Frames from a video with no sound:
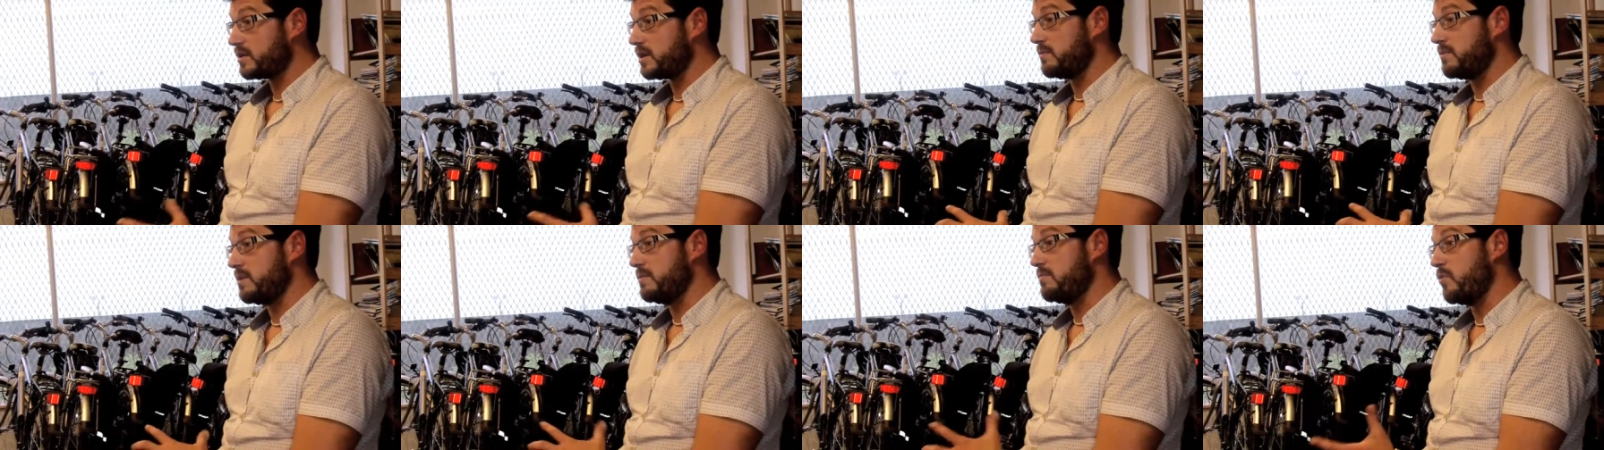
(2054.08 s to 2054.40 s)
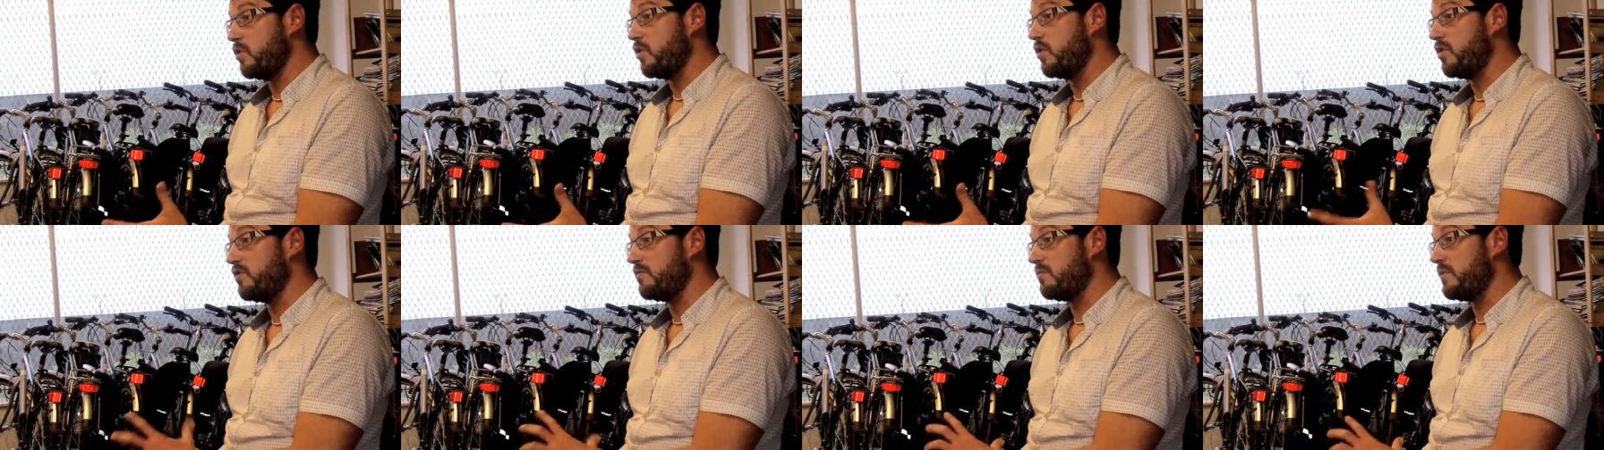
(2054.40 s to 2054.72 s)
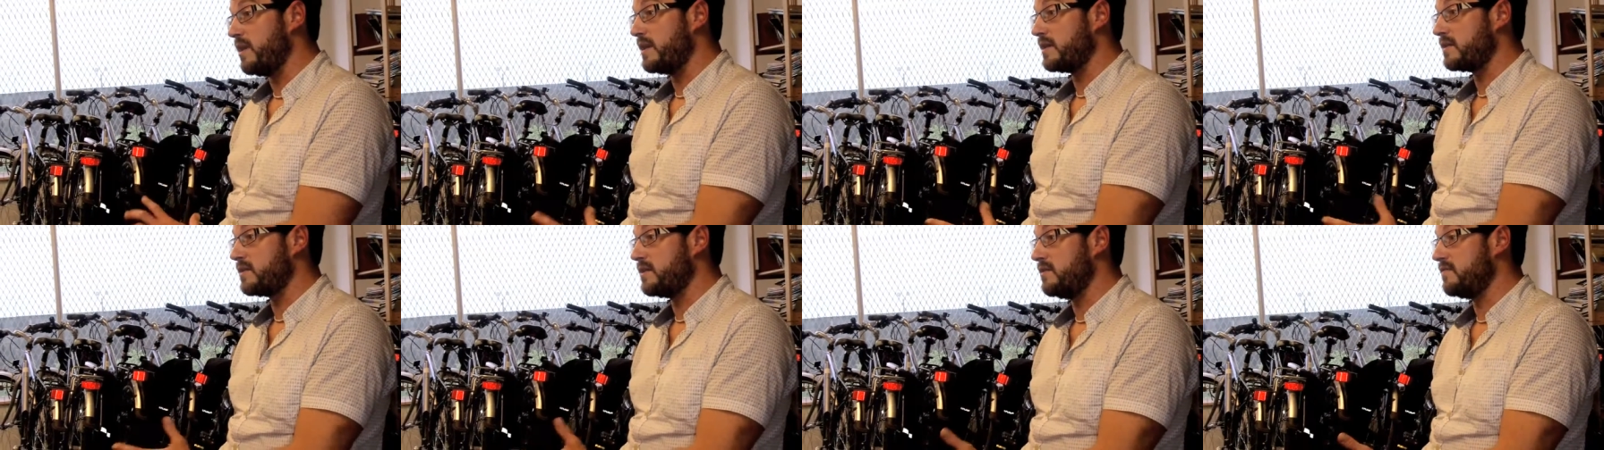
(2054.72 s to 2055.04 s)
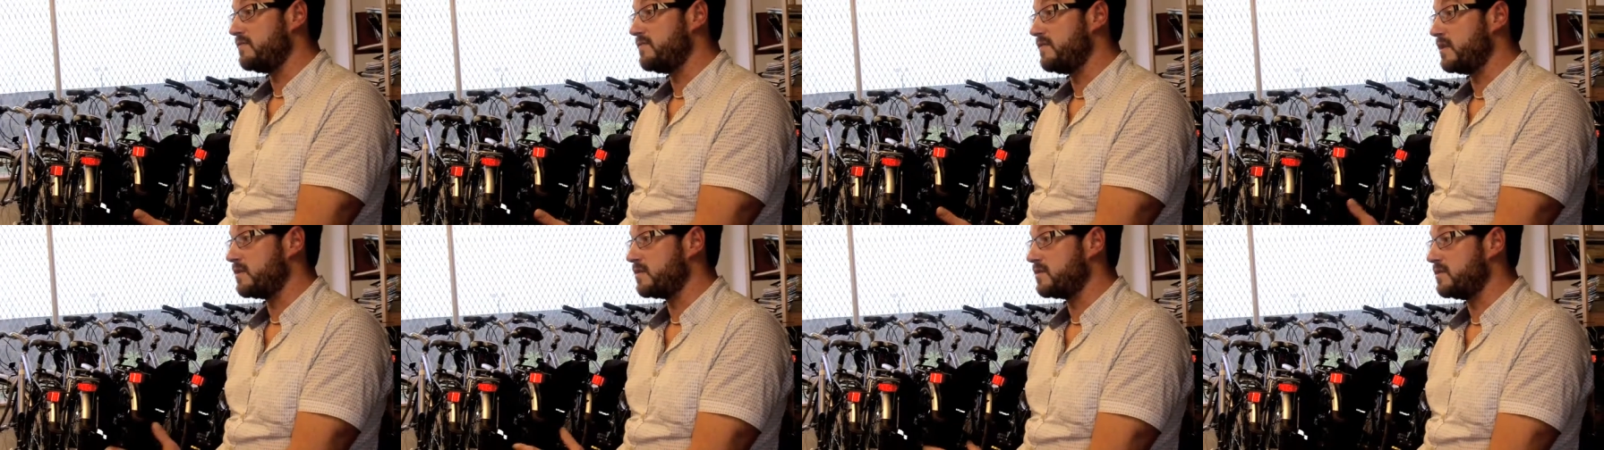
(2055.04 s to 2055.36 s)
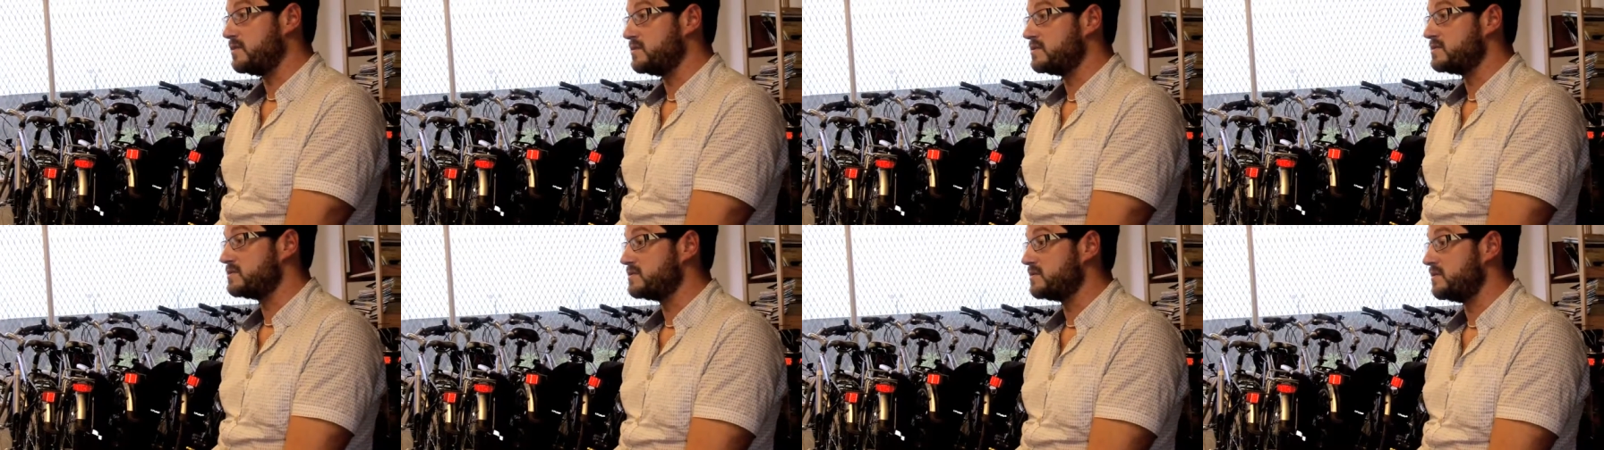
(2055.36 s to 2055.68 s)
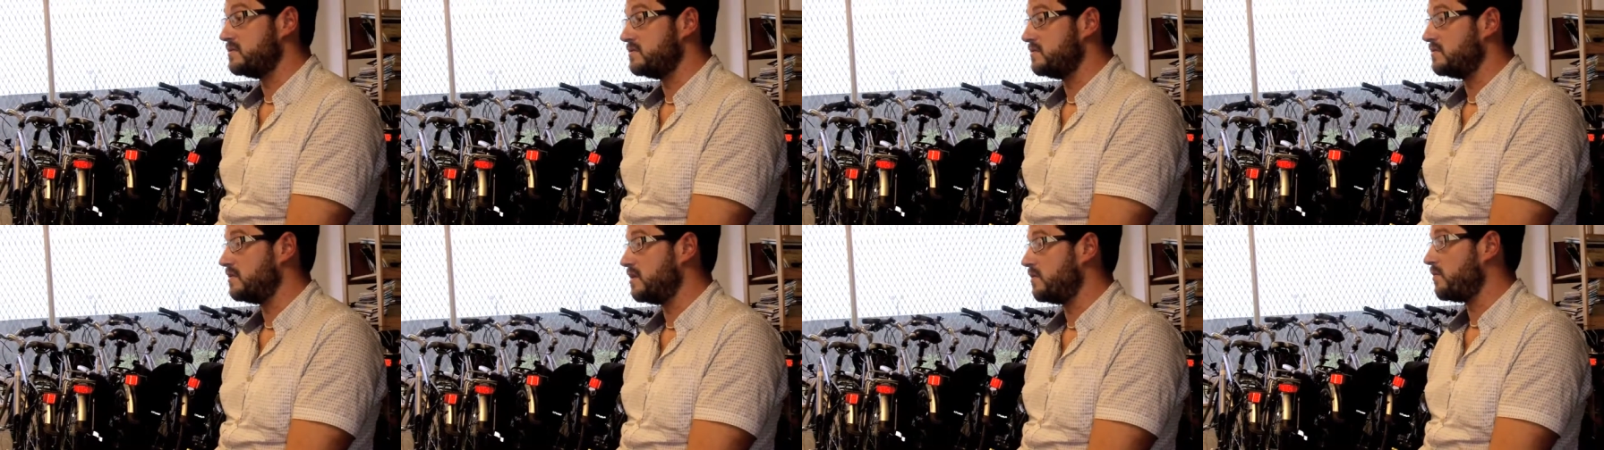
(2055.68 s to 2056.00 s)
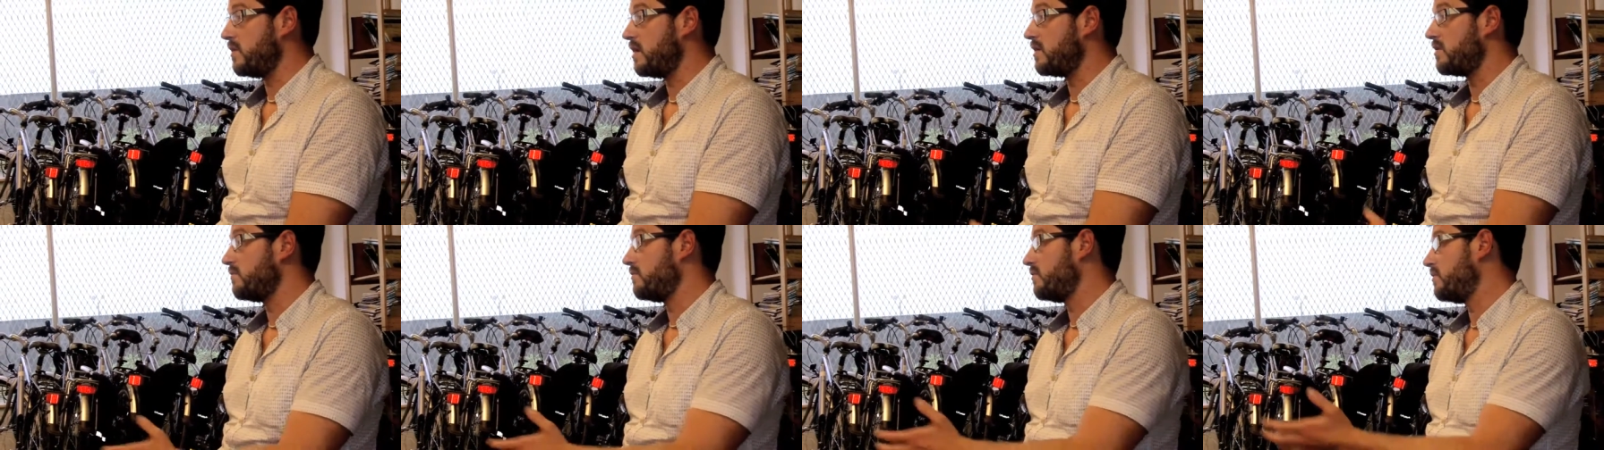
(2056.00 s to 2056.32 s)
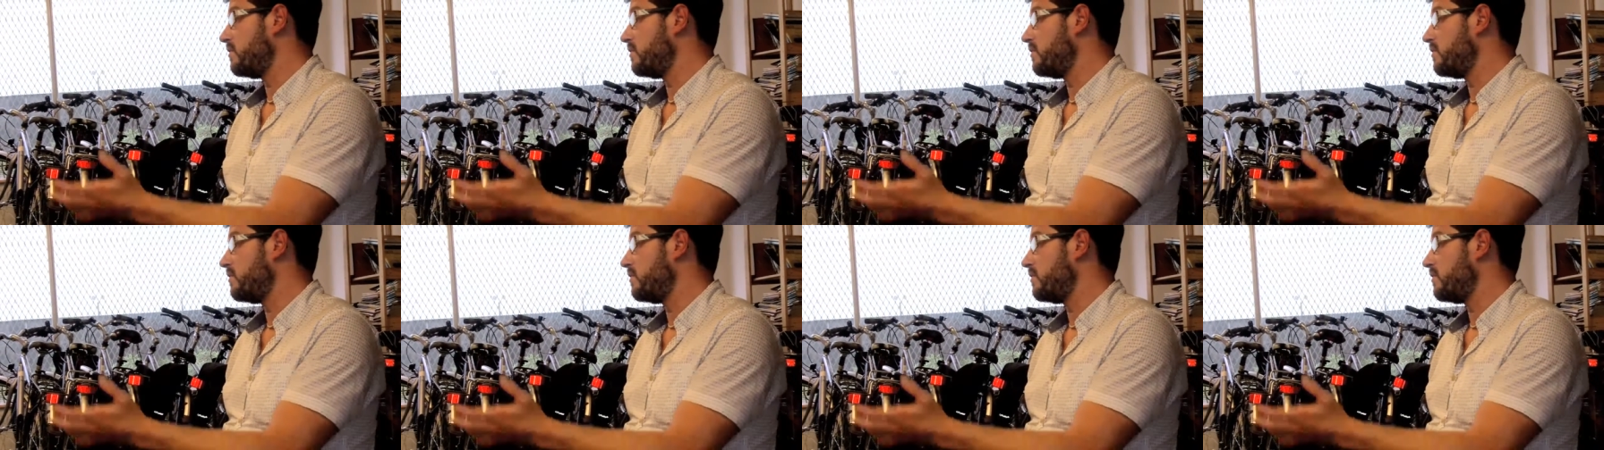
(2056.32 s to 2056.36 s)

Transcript: going to be more of my kind of focus. And you know,